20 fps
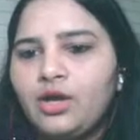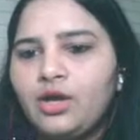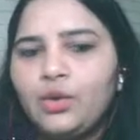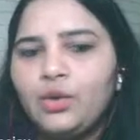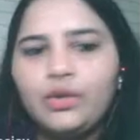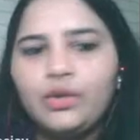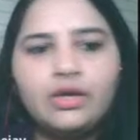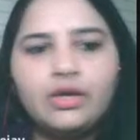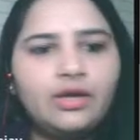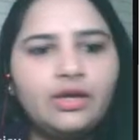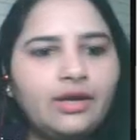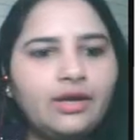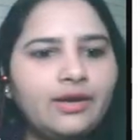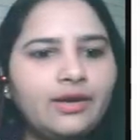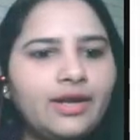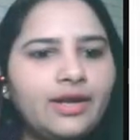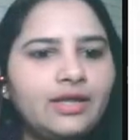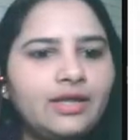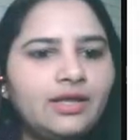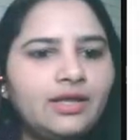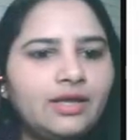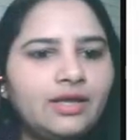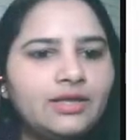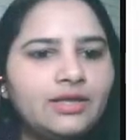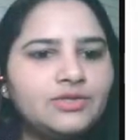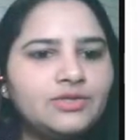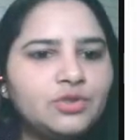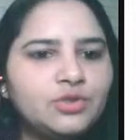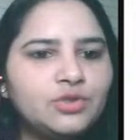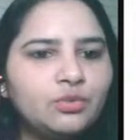Okay, anything
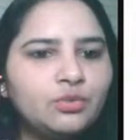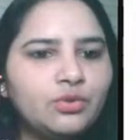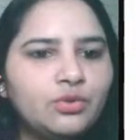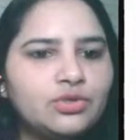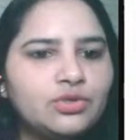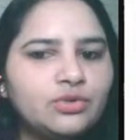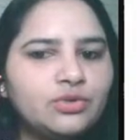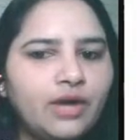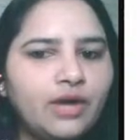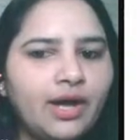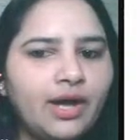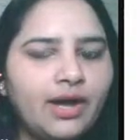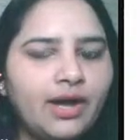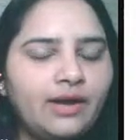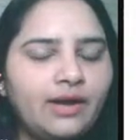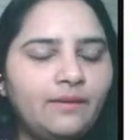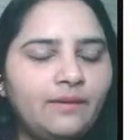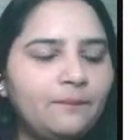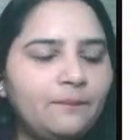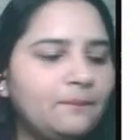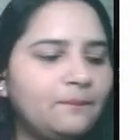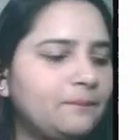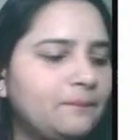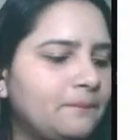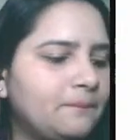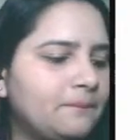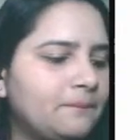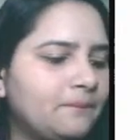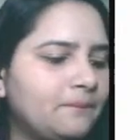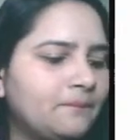else you want to add?
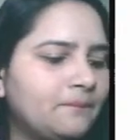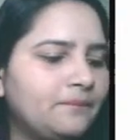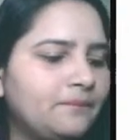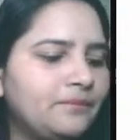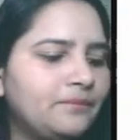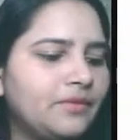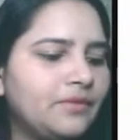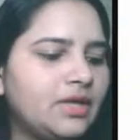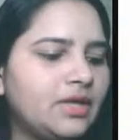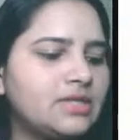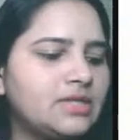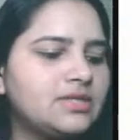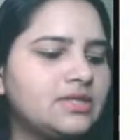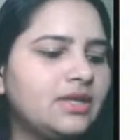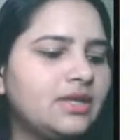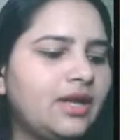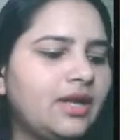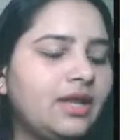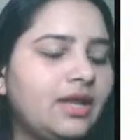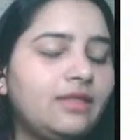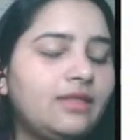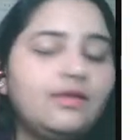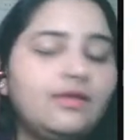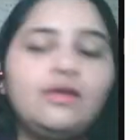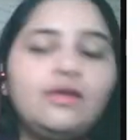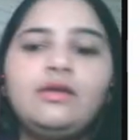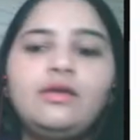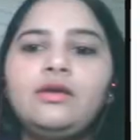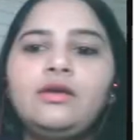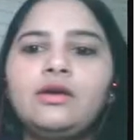Is there
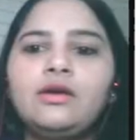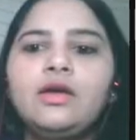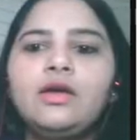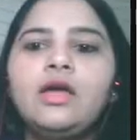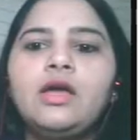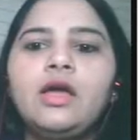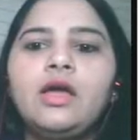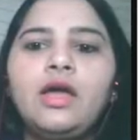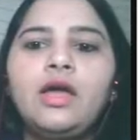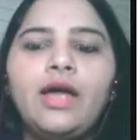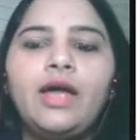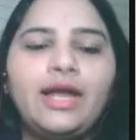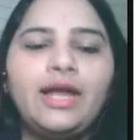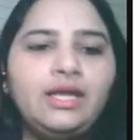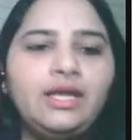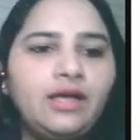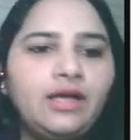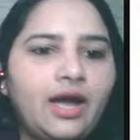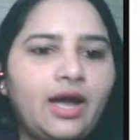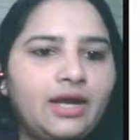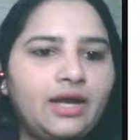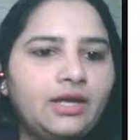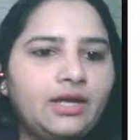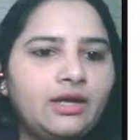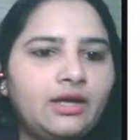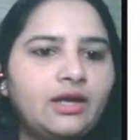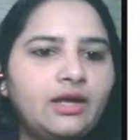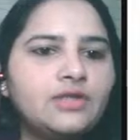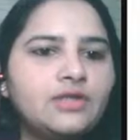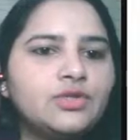anything, any
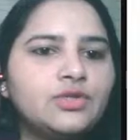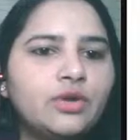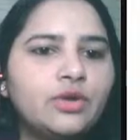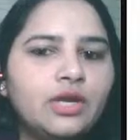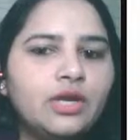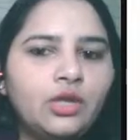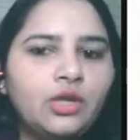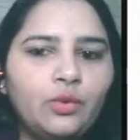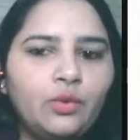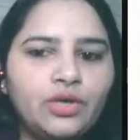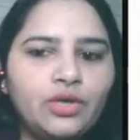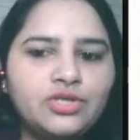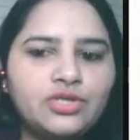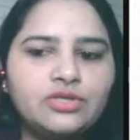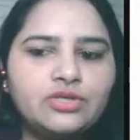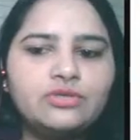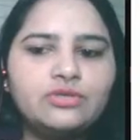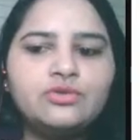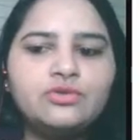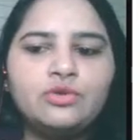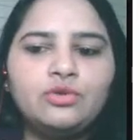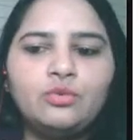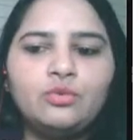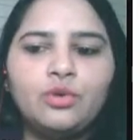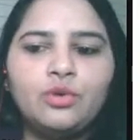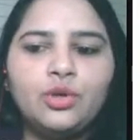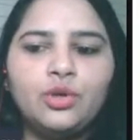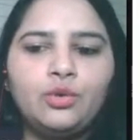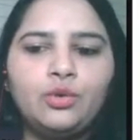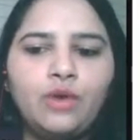ideas or any questions you
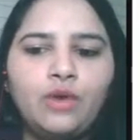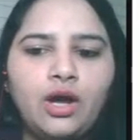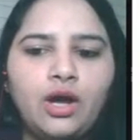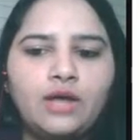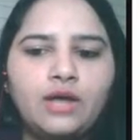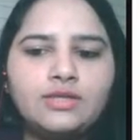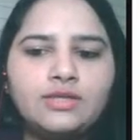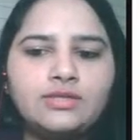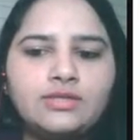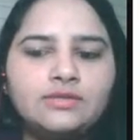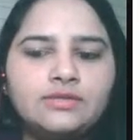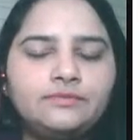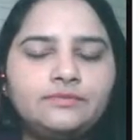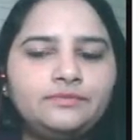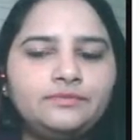want to ask?